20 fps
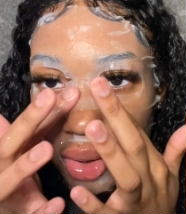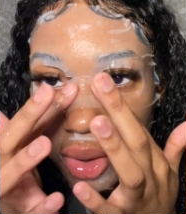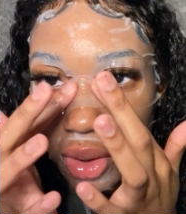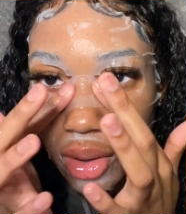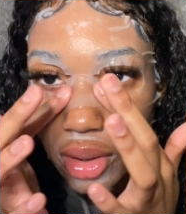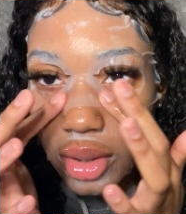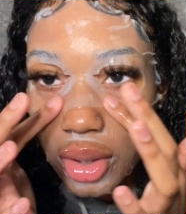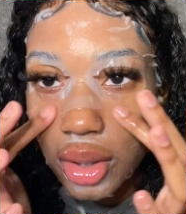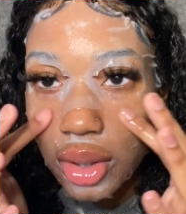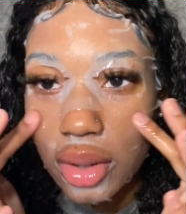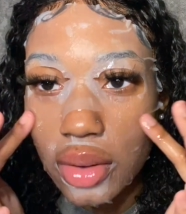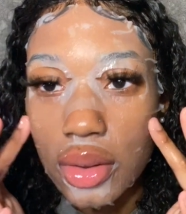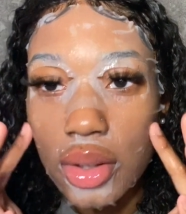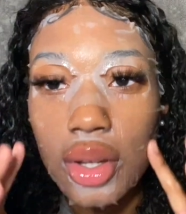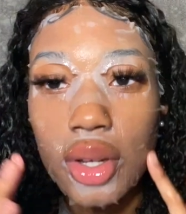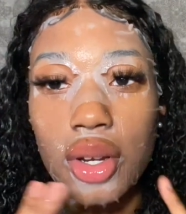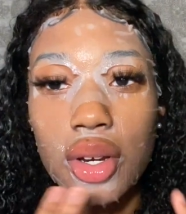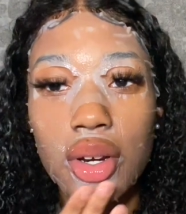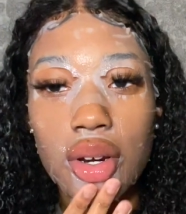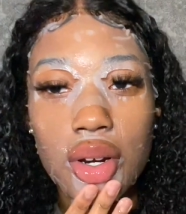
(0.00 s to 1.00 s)
So
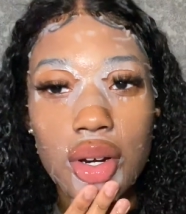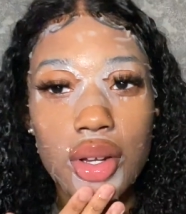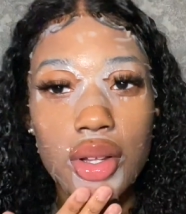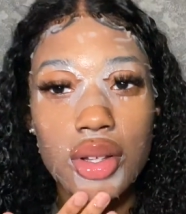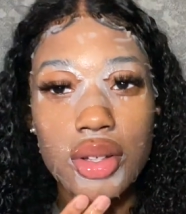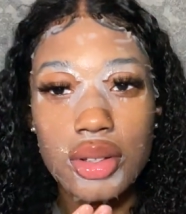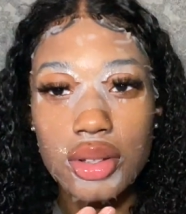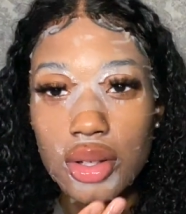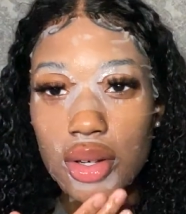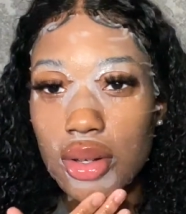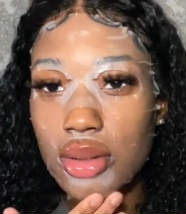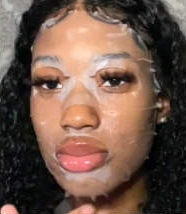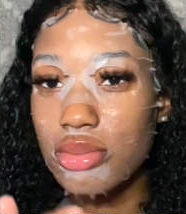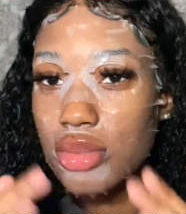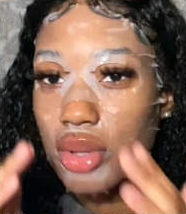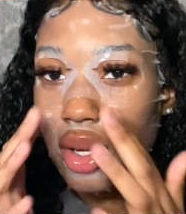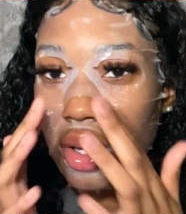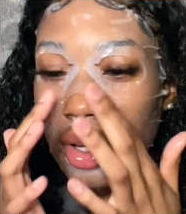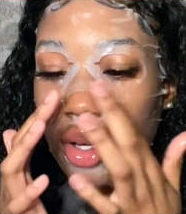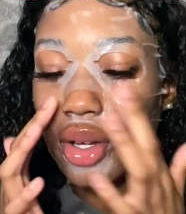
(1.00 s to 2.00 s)
here is the
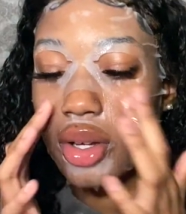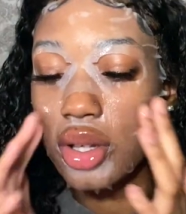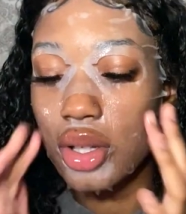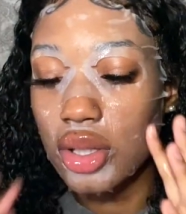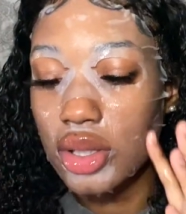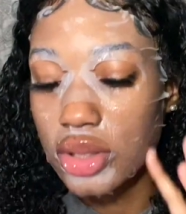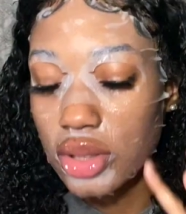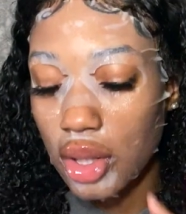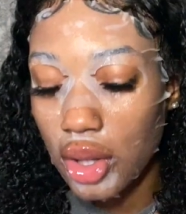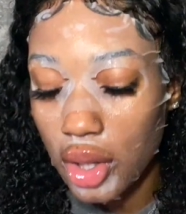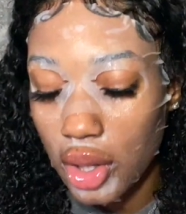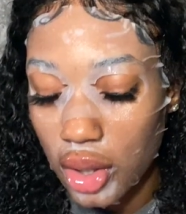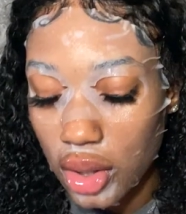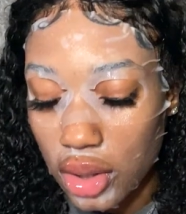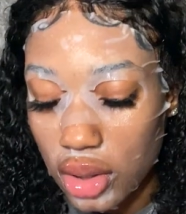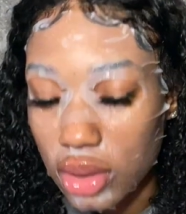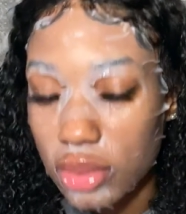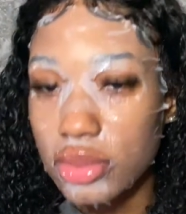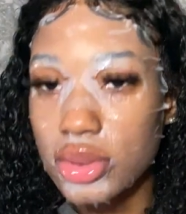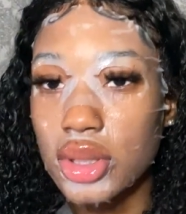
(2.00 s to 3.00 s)
mask.
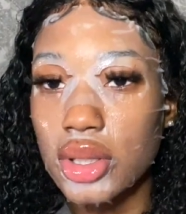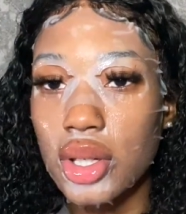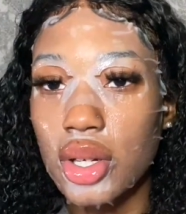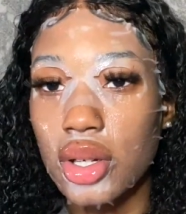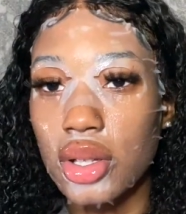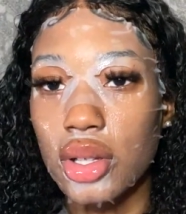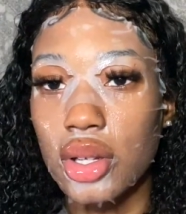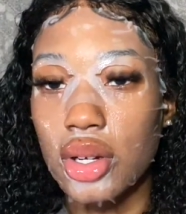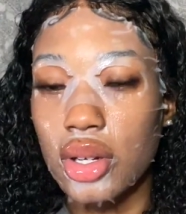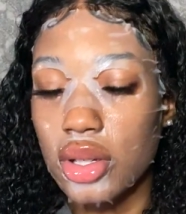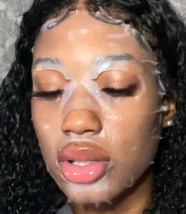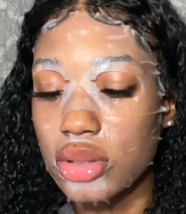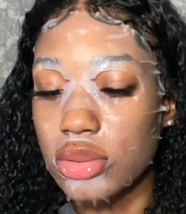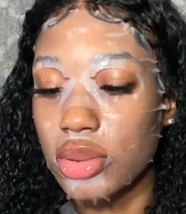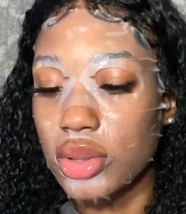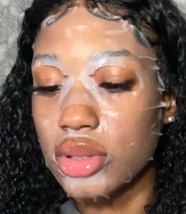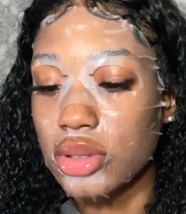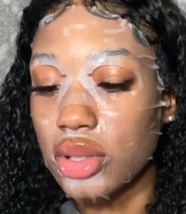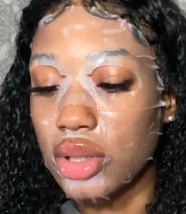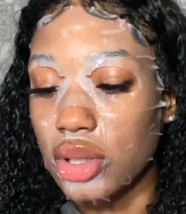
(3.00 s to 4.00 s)
Let me see how long I'm
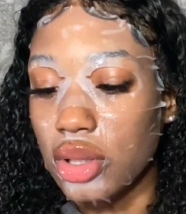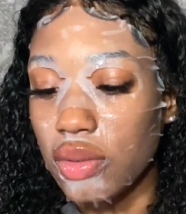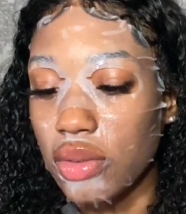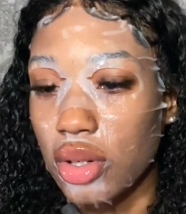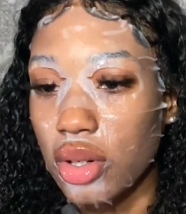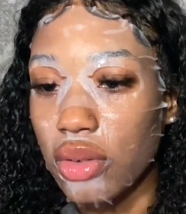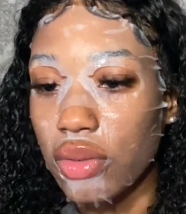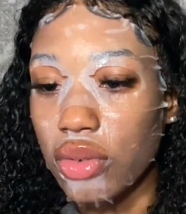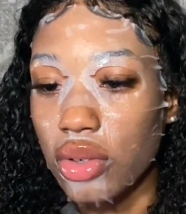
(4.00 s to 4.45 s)
supposed to leave it on